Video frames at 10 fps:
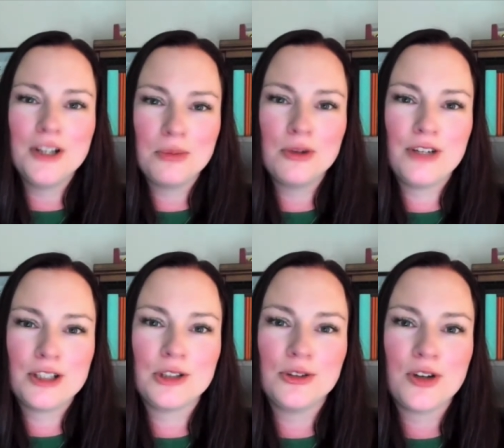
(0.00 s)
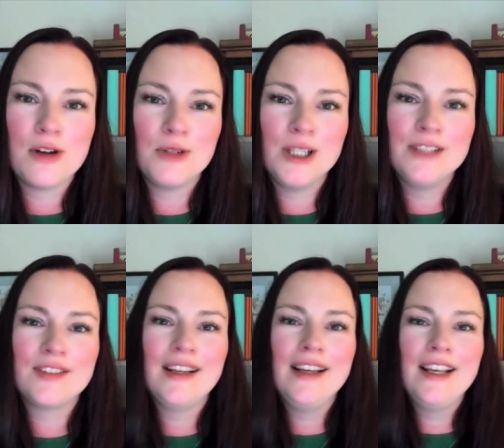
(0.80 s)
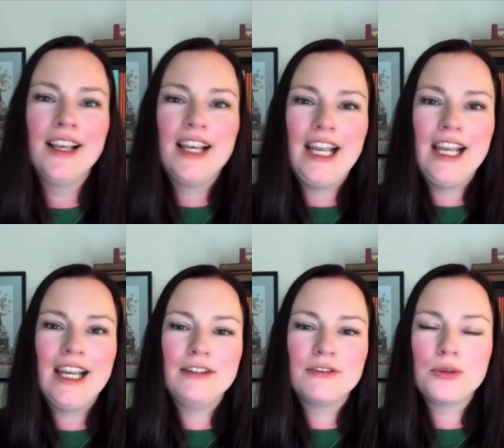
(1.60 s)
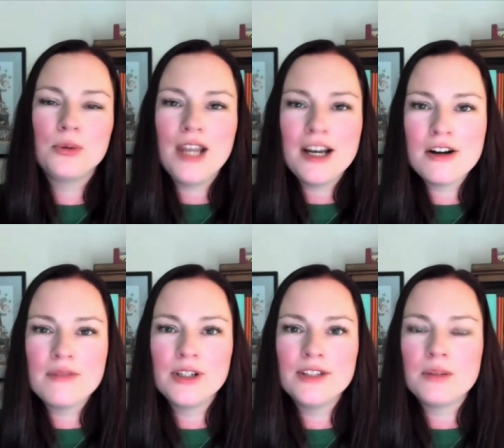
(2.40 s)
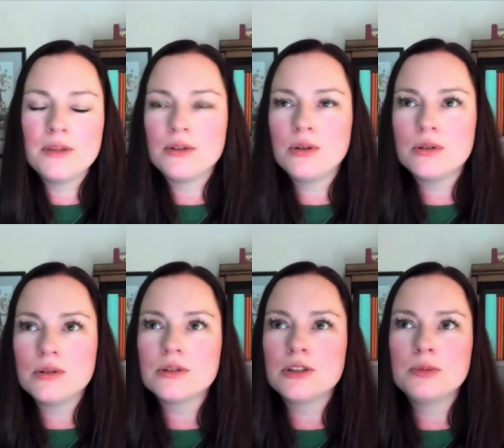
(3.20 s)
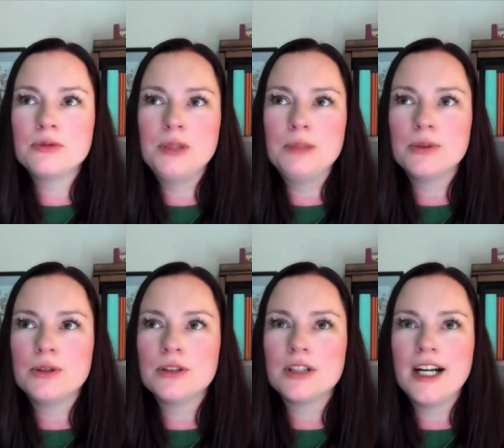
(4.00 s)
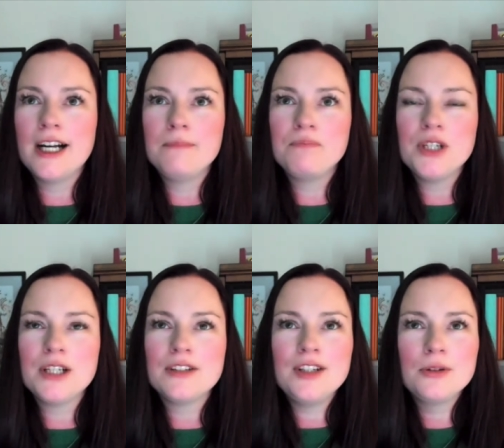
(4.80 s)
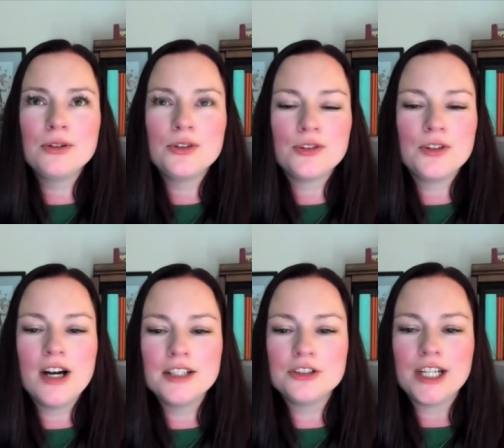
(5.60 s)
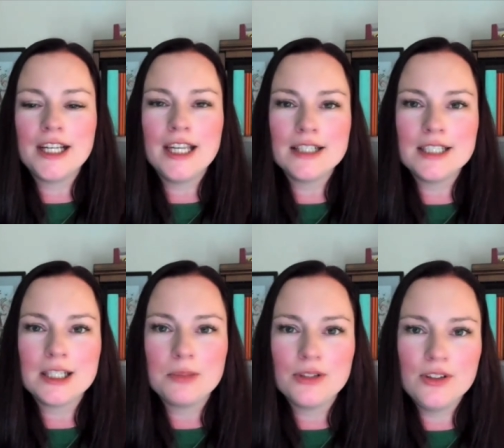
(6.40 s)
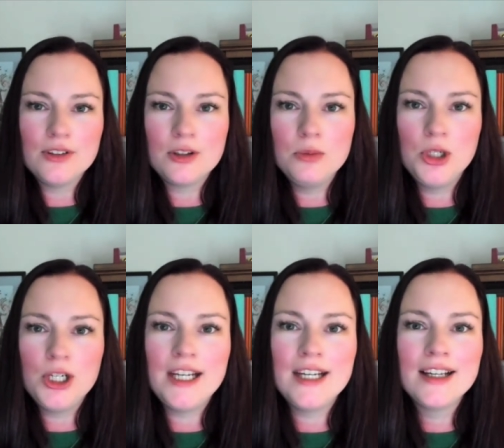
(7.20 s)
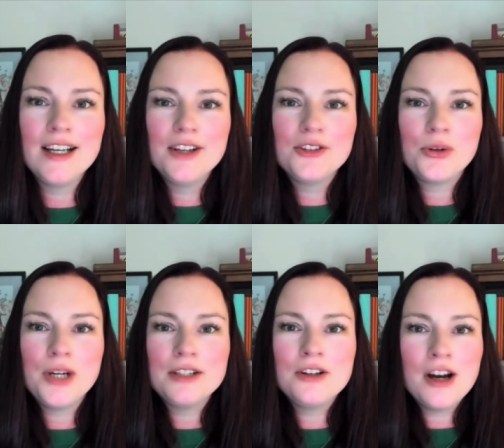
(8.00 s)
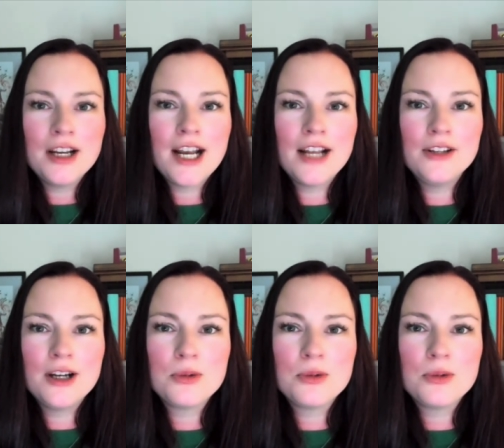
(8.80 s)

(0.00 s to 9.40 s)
Young Professionals Conference. And through that conference, I met a whole group of people. You know, Santa Rosa is not a gigantic business community, so I had not had the